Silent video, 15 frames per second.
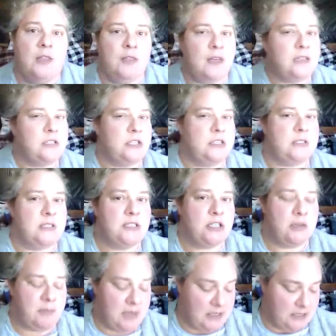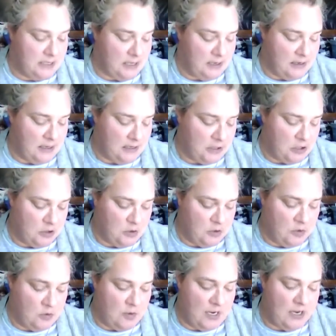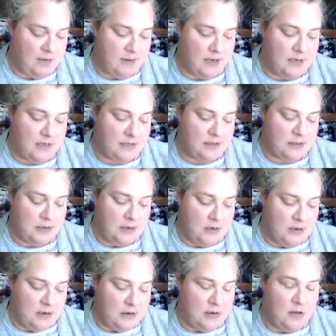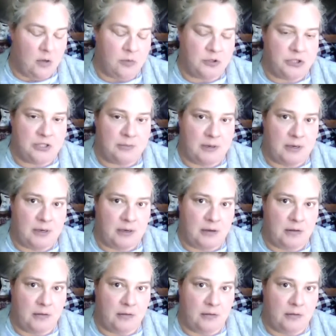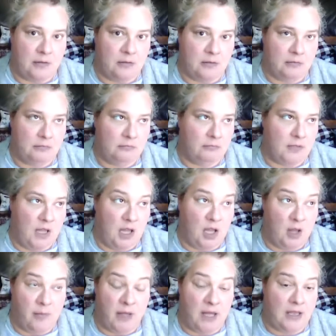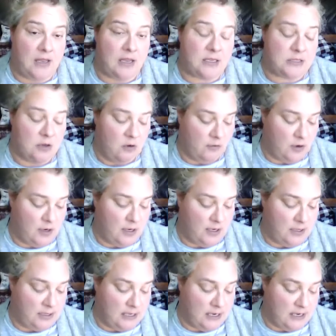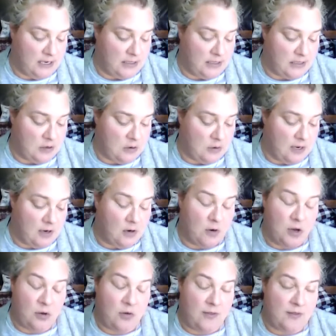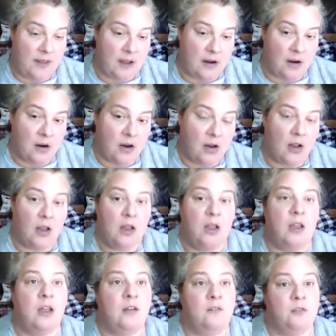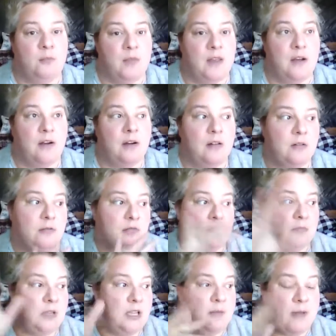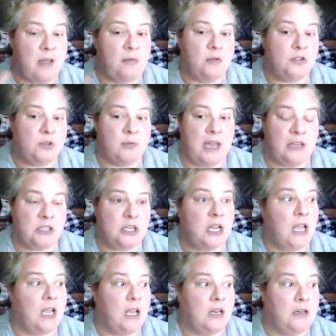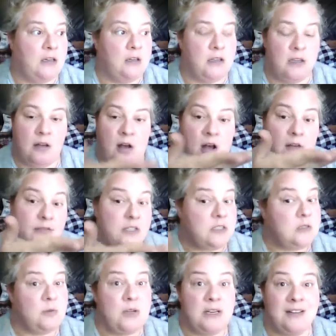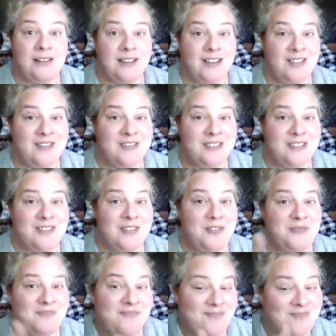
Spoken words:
that's just the shipping to get it to eBay's global shipping hub, I guess, over in Kentucky. So it'll go to there, and from there, eBay will do magic, and off to Sweden it goes. So